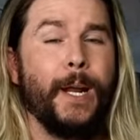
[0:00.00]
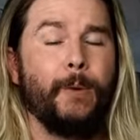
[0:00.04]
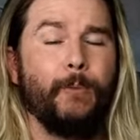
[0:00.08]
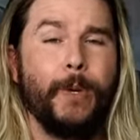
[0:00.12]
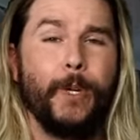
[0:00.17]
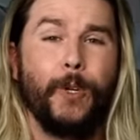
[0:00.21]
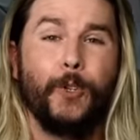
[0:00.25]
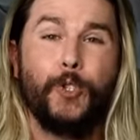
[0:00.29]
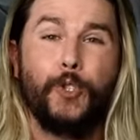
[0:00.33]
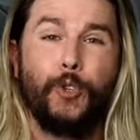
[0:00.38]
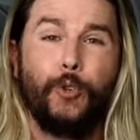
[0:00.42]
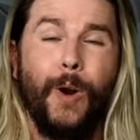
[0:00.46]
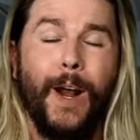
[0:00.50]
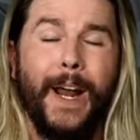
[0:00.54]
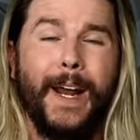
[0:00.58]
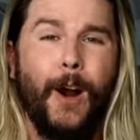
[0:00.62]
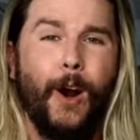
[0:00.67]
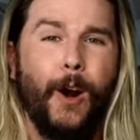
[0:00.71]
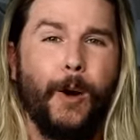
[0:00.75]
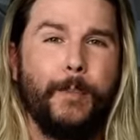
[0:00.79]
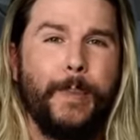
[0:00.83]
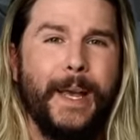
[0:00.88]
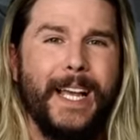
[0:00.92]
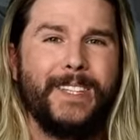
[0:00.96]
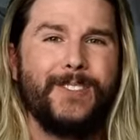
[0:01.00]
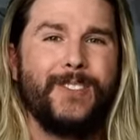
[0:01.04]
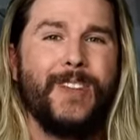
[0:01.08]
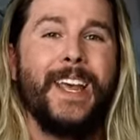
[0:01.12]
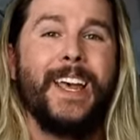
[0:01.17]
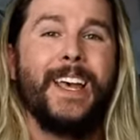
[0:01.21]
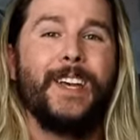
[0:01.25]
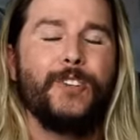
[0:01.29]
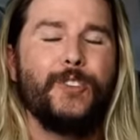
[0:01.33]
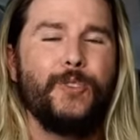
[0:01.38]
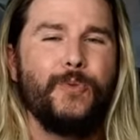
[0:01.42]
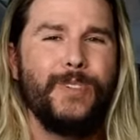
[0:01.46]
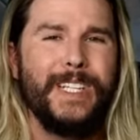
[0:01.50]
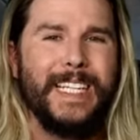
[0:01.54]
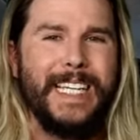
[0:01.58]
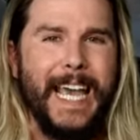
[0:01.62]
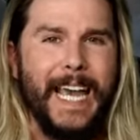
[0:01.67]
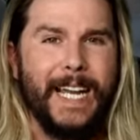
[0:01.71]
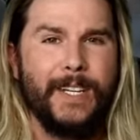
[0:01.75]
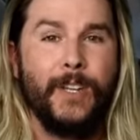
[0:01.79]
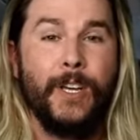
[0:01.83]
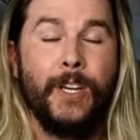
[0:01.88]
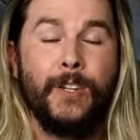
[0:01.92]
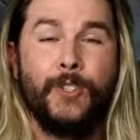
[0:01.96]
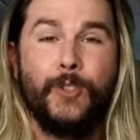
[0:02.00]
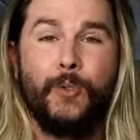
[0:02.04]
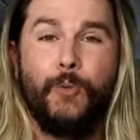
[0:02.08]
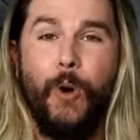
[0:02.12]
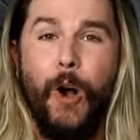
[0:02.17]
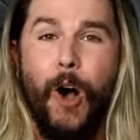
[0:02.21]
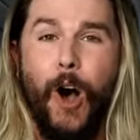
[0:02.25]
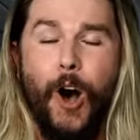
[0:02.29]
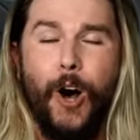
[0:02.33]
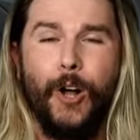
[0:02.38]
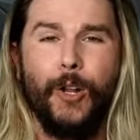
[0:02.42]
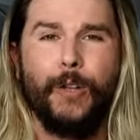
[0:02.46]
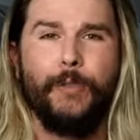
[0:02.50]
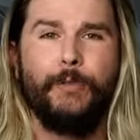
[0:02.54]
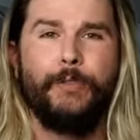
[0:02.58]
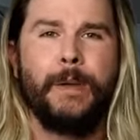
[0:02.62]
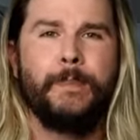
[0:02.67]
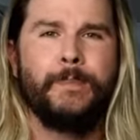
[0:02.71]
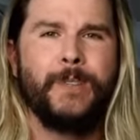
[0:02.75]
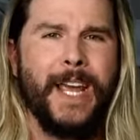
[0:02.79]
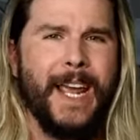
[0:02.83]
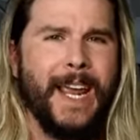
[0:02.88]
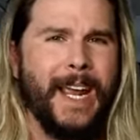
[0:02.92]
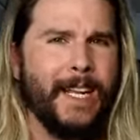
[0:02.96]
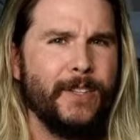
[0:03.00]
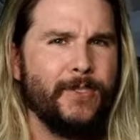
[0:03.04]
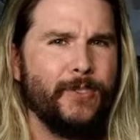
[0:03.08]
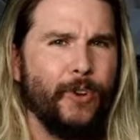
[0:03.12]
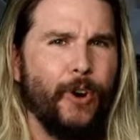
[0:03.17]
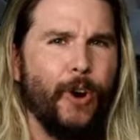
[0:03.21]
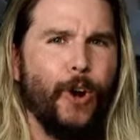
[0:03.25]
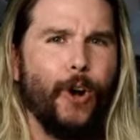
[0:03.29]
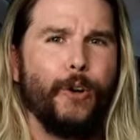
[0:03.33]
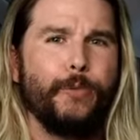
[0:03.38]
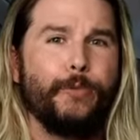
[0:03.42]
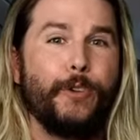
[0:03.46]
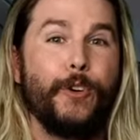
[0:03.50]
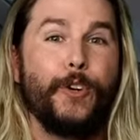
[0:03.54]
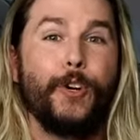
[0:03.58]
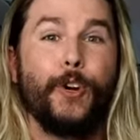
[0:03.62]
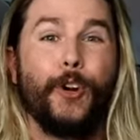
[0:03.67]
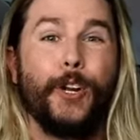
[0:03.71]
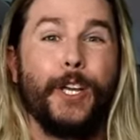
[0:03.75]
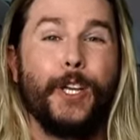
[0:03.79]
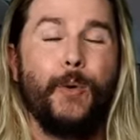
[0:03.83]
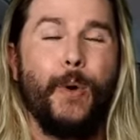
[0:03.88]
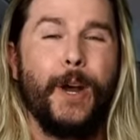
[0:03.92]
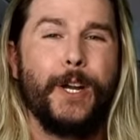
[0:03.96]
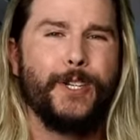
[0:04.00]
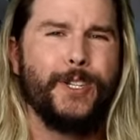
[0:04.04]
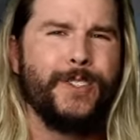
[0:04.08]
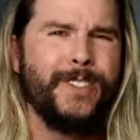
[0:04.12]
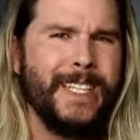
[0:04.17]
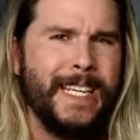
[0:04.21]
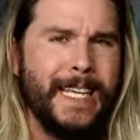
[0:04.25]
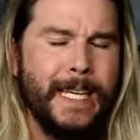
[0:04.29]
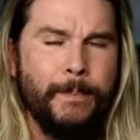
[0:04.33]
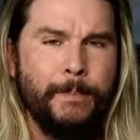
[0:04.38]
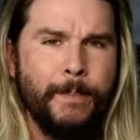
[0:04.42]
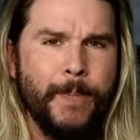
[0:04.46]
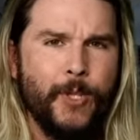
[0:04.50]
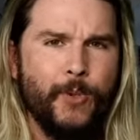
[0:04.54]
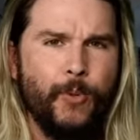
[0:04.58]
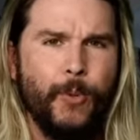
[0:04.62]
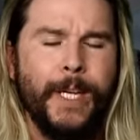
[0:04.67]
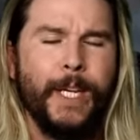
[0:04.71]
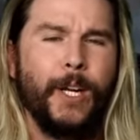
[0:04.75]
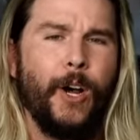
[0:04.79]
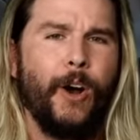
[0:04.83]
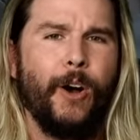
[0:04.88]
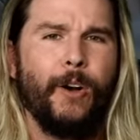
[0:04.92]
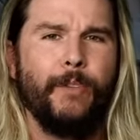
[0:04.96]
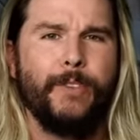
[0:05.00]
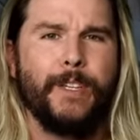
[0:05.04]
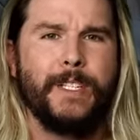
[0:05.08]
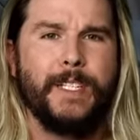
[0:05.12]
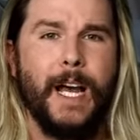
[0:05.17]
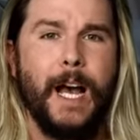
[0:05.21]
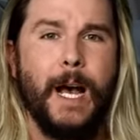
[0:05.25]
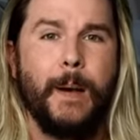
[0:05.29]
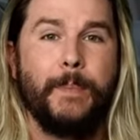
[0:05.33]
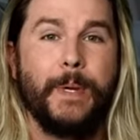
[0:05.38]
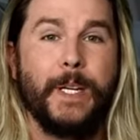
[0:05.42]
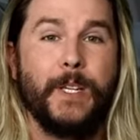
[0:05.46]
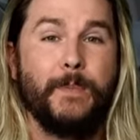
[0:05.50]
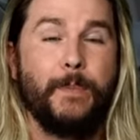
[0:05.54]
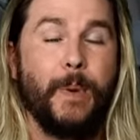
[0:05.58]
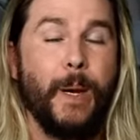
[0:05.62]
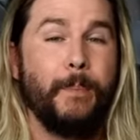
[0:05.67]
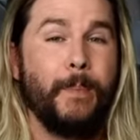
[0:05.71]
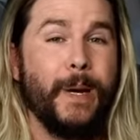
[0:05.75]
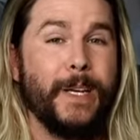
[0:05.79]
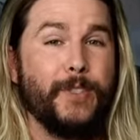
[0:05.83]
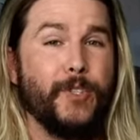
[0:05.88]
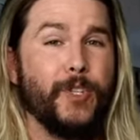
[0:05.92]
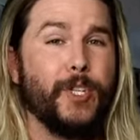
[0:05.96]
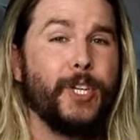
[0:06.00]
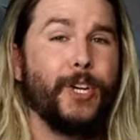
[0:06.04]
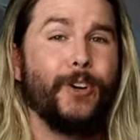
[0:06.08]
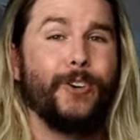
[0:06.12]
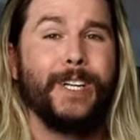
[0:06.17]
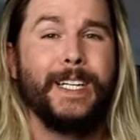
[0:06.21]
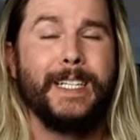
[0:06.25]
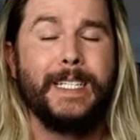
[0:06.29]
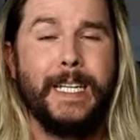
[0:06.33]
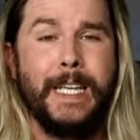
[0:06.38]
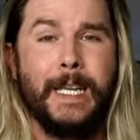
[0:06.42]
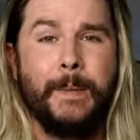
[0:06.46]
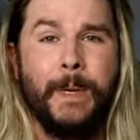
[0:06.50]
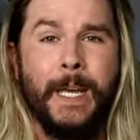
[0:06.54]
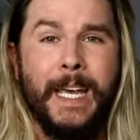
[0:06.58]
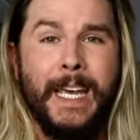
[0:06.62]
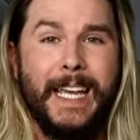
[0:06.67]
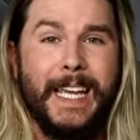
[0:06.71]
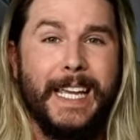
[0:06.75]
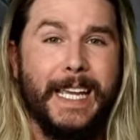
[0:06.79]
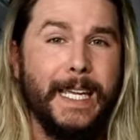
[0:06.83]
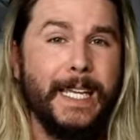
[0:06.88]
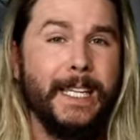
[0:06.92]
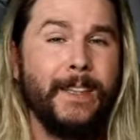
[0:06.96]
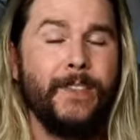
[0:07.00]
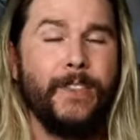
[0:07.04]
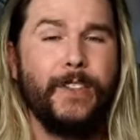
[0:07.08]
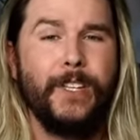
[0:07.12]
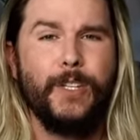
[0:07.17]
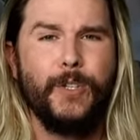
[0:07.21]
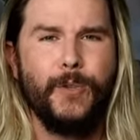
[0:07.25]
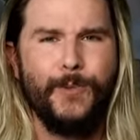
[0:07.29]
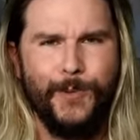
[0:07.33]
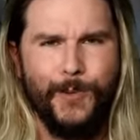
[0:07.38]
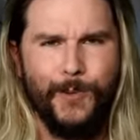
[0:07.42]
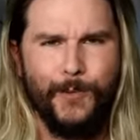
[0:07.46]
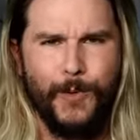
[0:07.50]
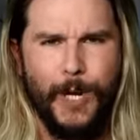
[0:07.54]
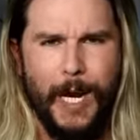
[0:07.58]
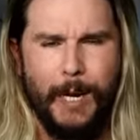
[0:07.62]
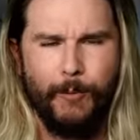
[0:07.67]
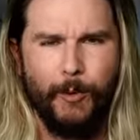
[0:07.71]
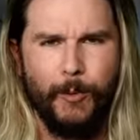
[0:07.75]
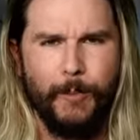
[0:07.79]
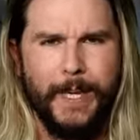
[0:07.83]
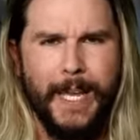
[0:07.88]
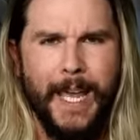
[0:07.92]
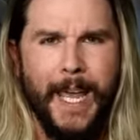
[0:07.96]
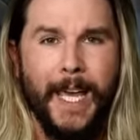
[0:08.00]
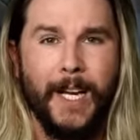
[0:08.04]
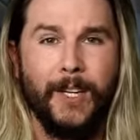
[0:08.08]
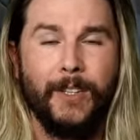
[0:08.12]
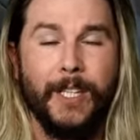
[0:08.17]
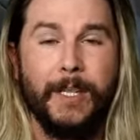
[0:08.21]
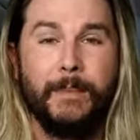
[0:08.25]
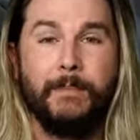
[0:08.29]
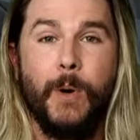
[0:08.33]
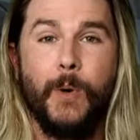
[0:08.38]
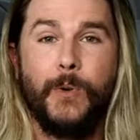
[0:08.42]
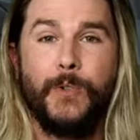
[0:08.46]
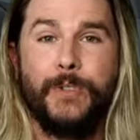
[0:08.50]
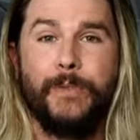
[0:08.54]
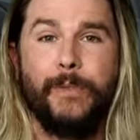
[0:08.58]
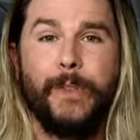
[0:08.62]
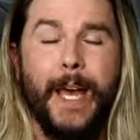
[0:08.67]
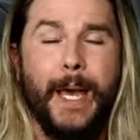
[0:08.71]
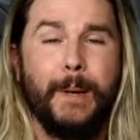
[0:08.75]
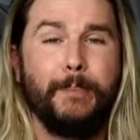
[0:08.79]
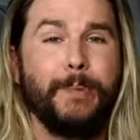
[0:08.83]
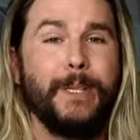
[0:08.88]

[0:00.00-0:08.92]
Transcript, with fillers: we'll try our best to get to all of them, to answer all of your nerdy questions in between all the topics, but my security team in the YouTube chat will be handling most of that.